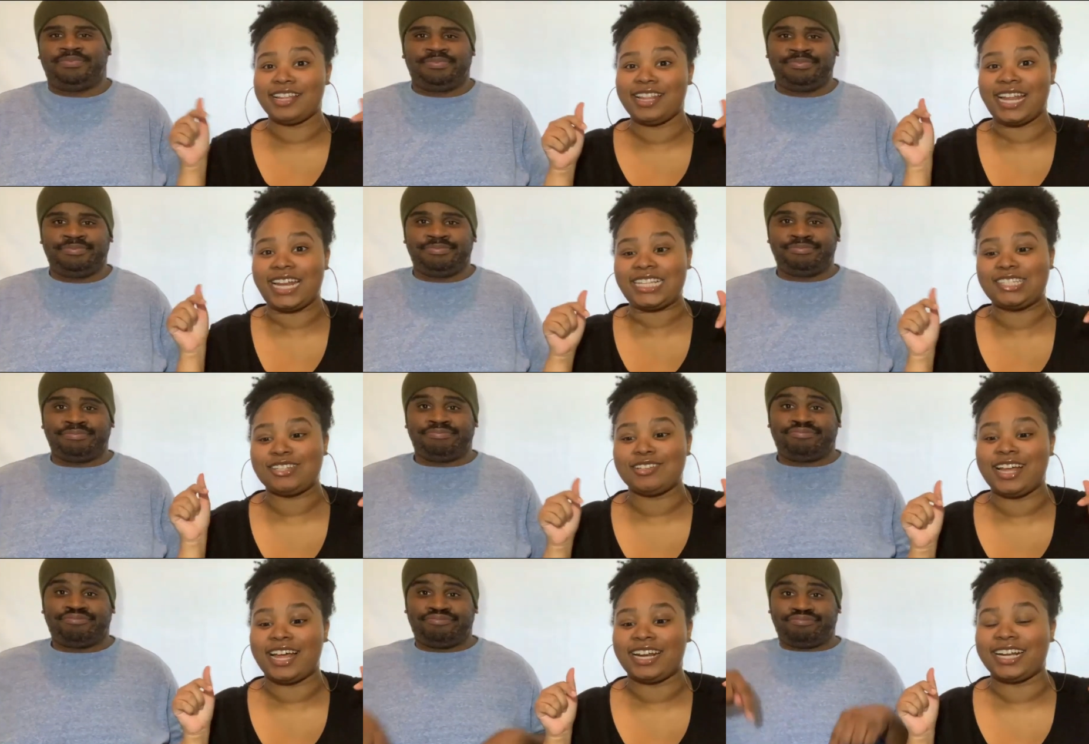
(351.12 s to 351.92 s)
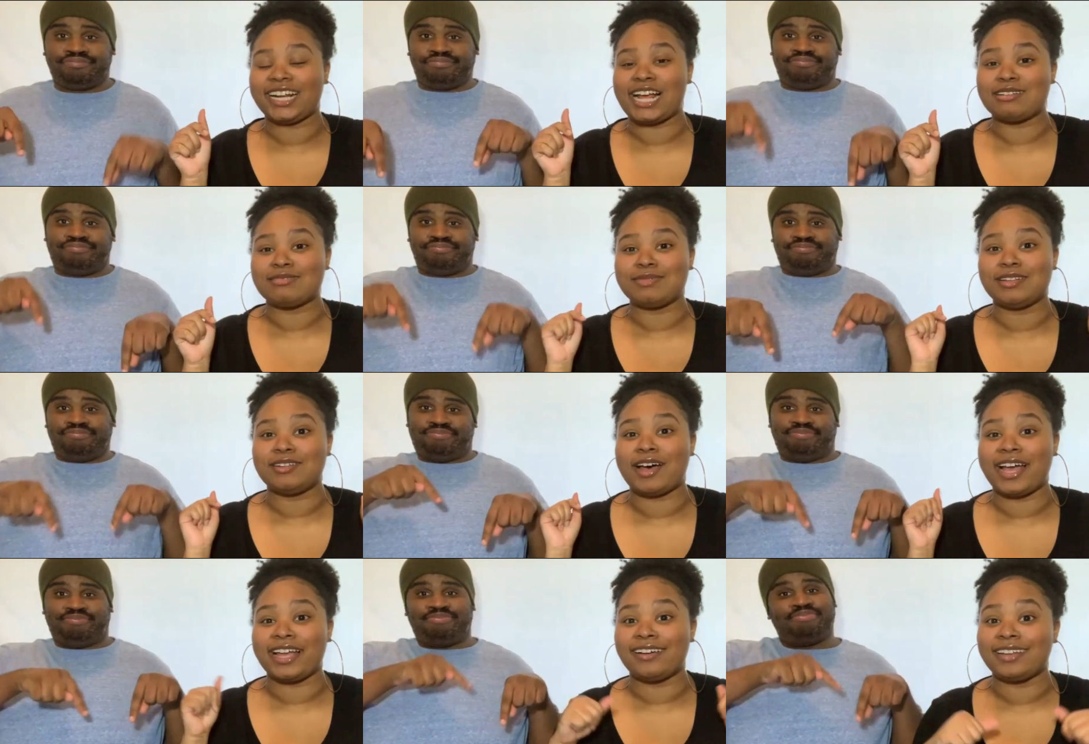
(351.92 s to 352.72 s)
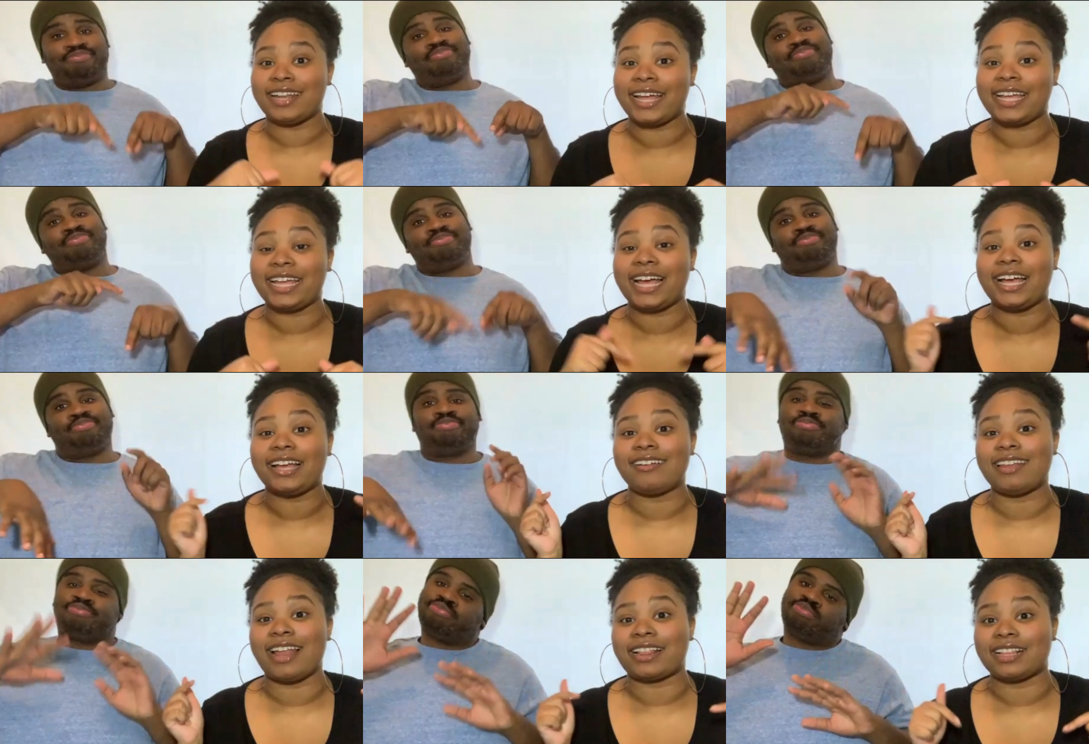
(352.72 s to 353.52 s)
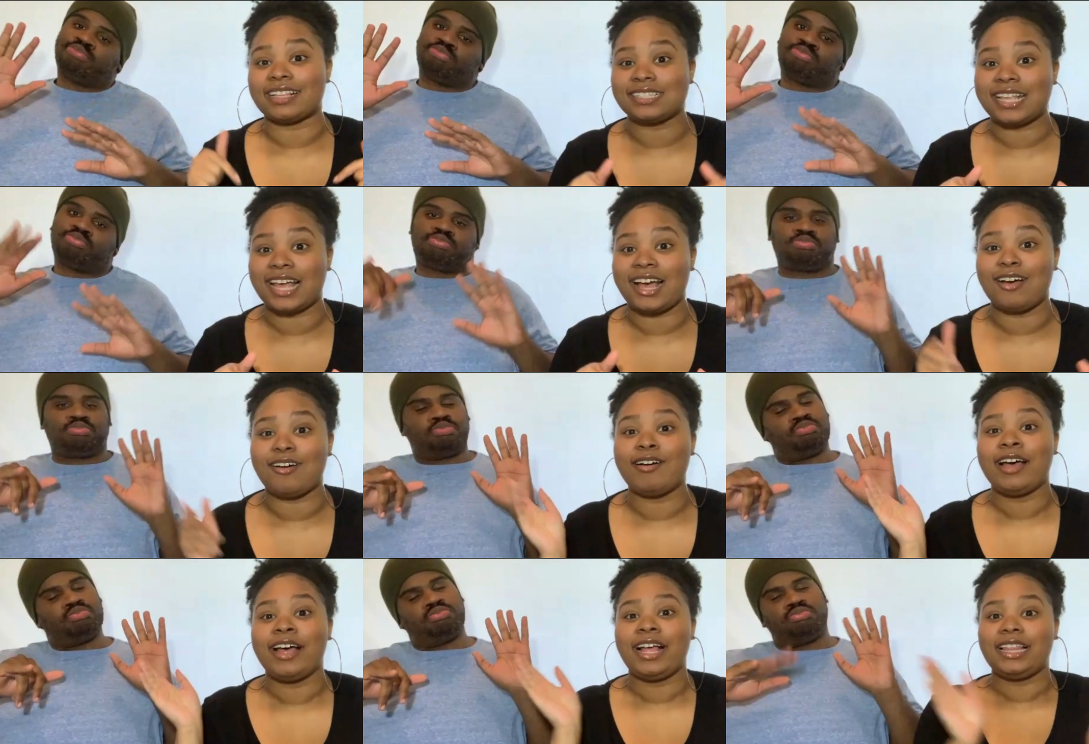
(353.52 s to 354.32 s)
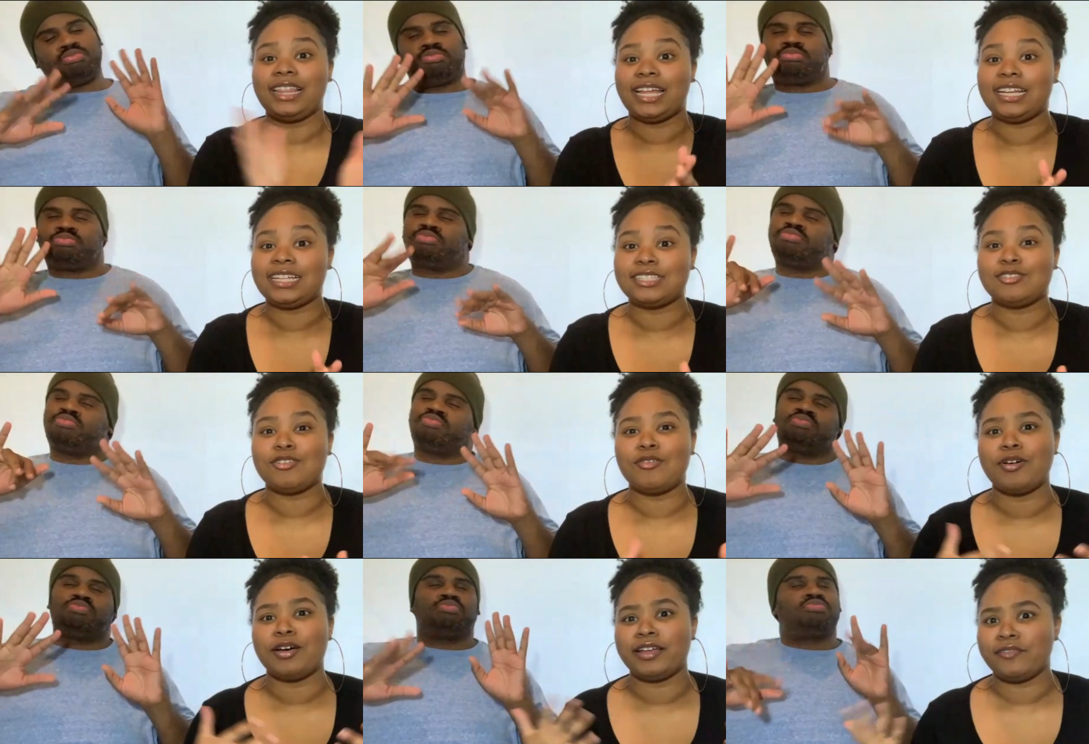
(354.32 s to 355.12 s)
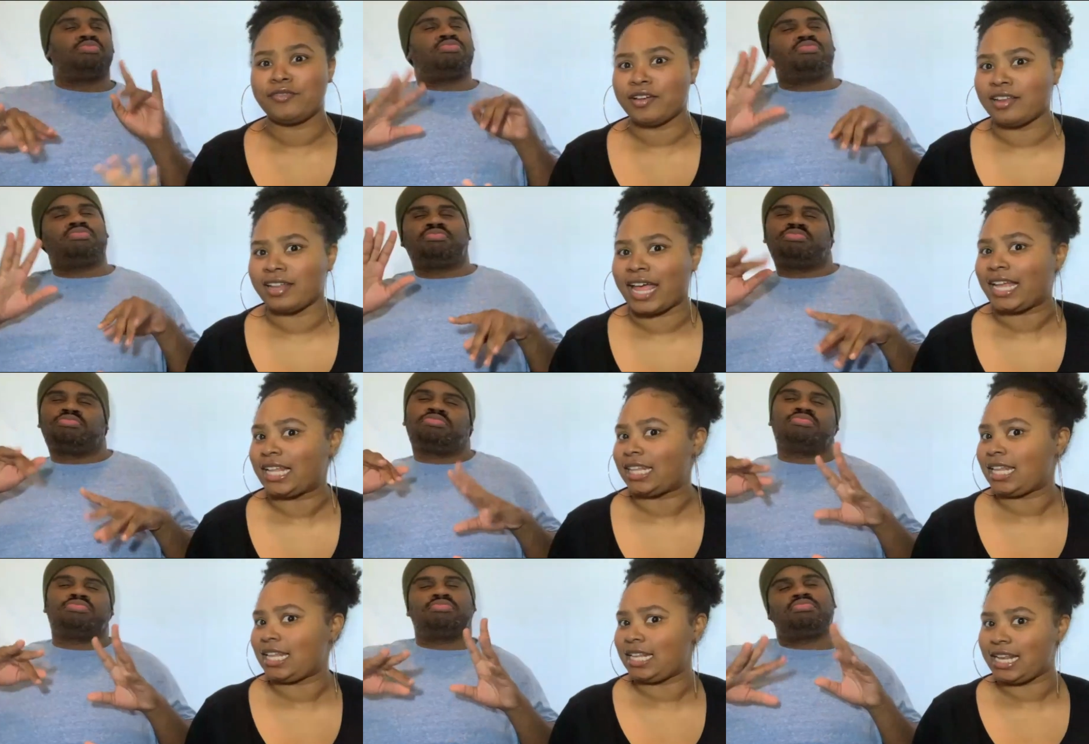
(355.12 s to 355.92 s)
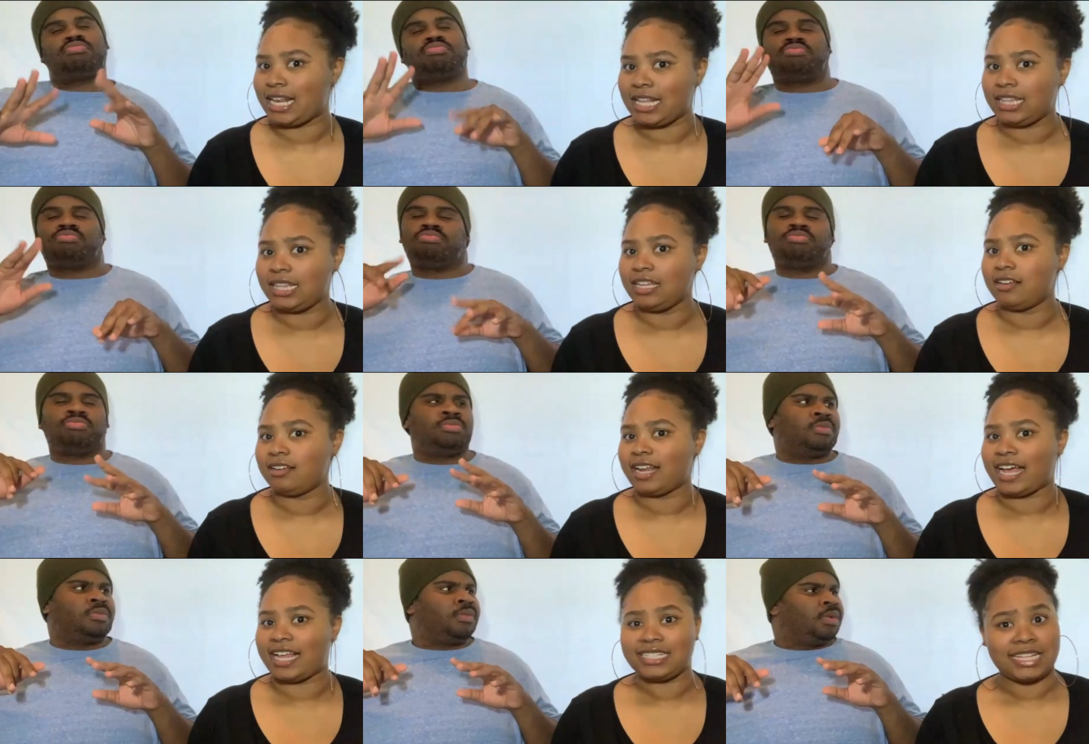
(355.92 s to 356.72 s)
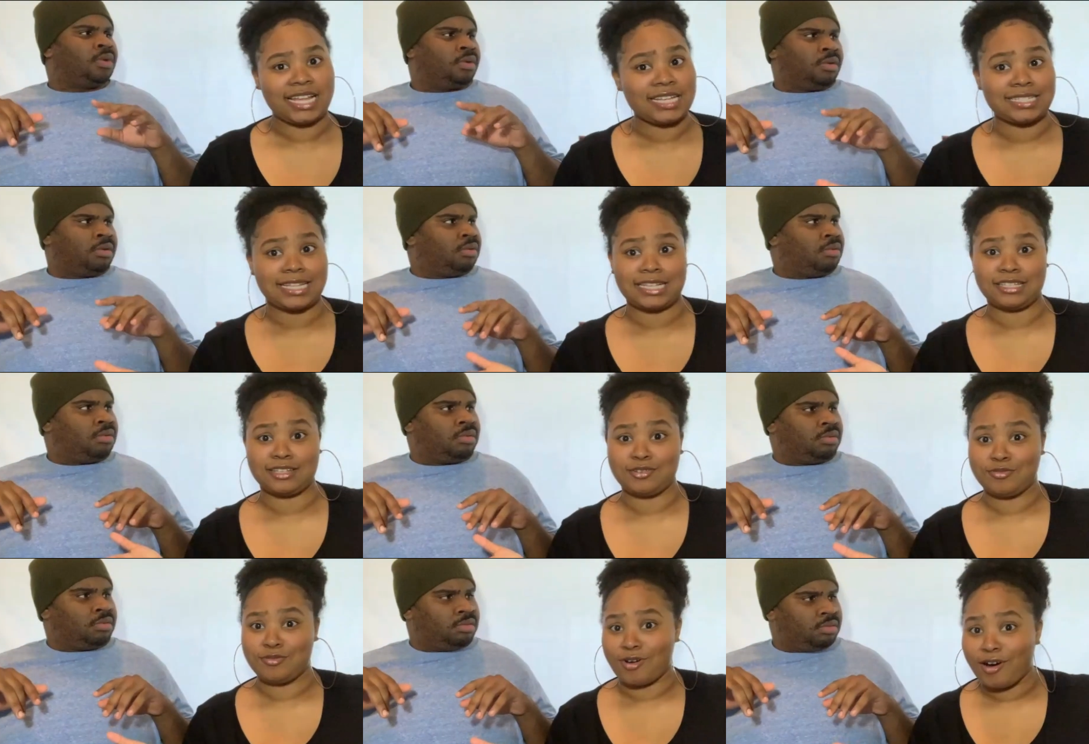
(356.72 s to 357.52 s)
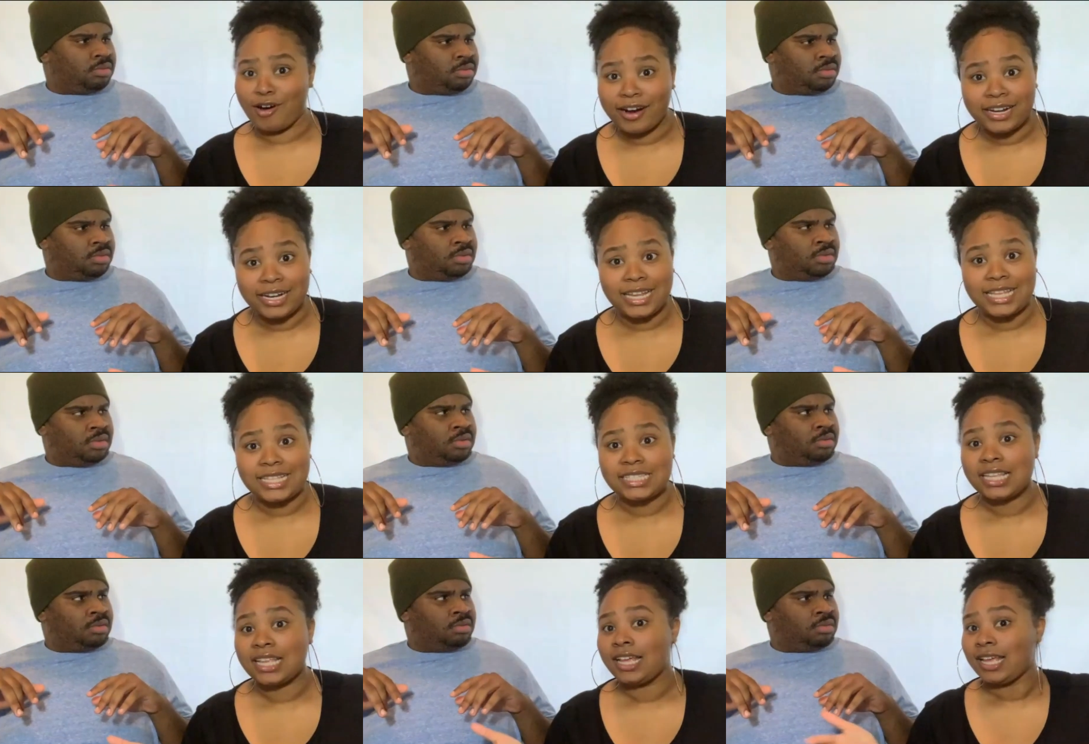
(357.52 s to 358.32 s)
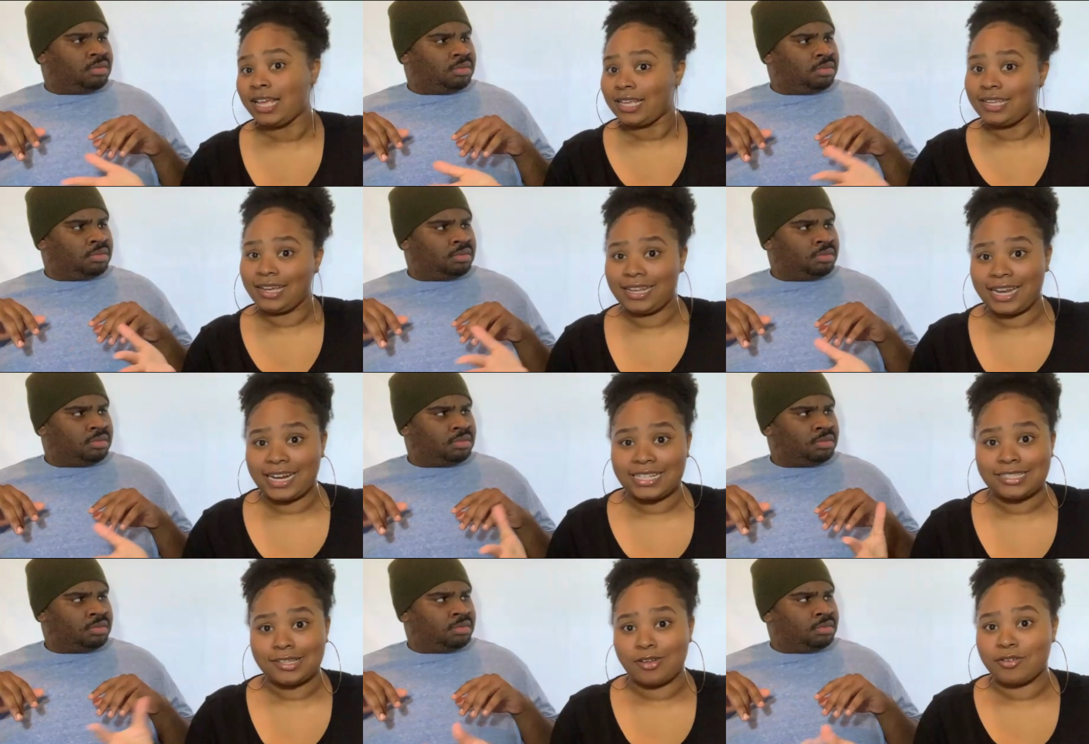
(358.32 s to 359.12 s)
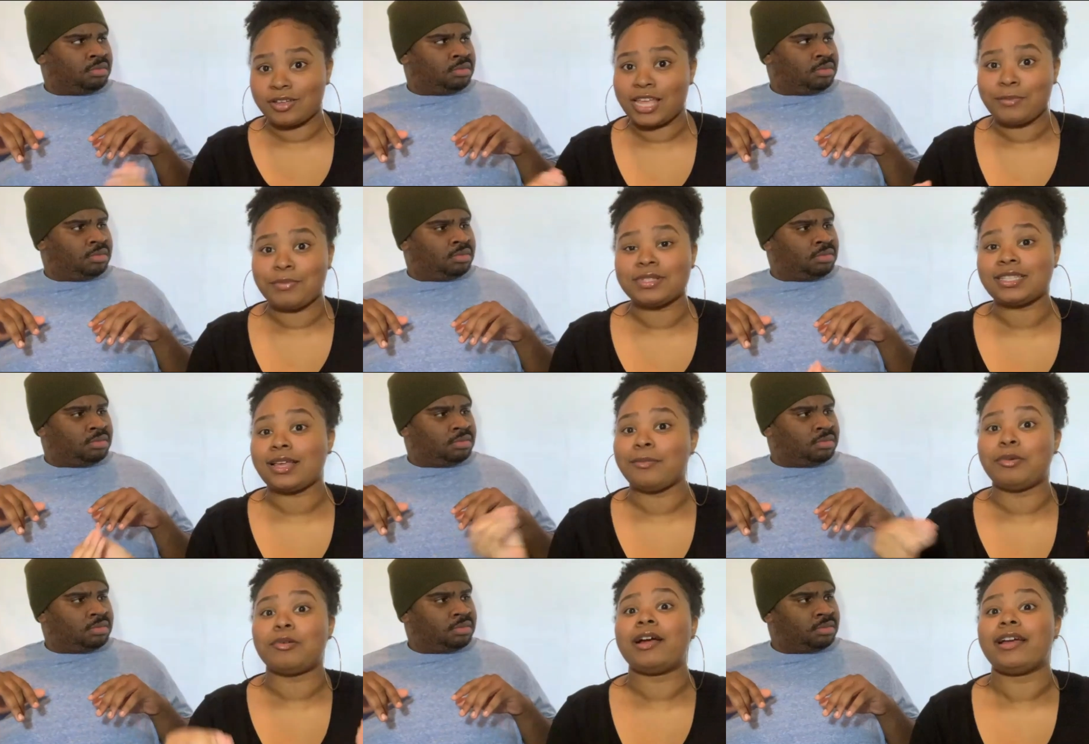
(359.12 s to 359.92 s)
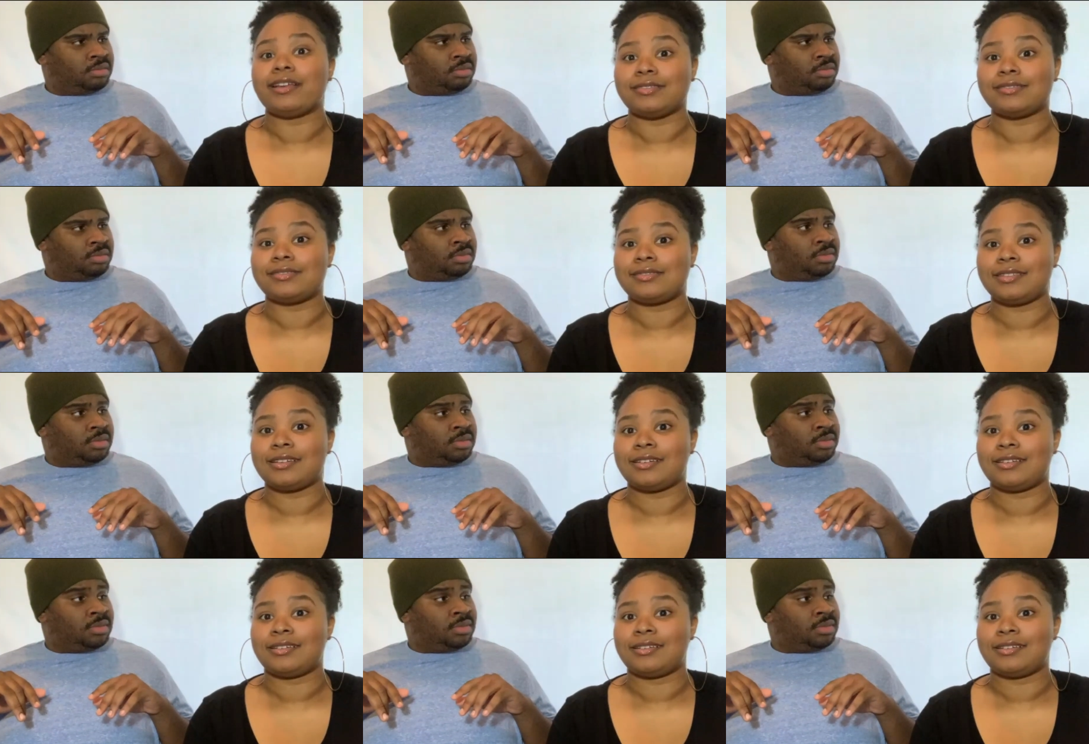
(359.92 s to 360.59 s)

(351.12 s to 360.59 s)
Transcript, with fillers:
Speaker 1: let us know down in the comments below how y'all like it, how y'all like the sound. Let us know if y'all like Lil Nas X as a new artist. Y'all let us know. Keep us abreast.